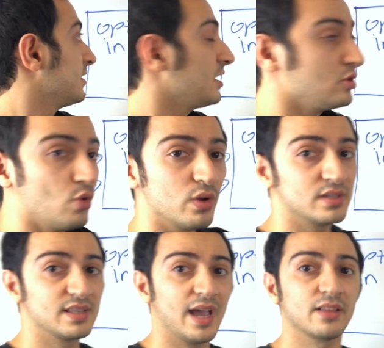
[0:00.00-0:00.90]
they know
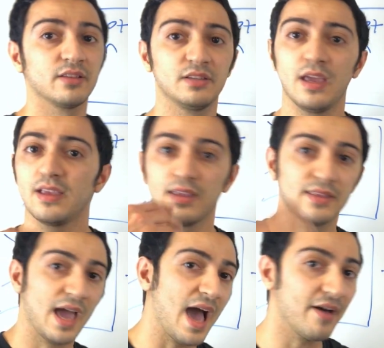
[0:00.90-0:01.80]
exactly,
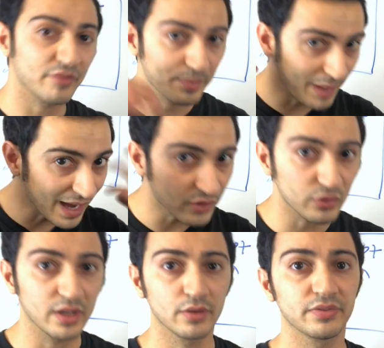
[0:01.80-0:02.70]
they have the
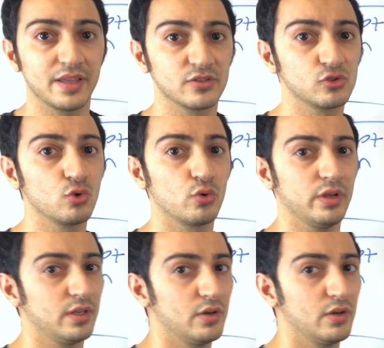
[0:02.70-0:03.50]
background of that story,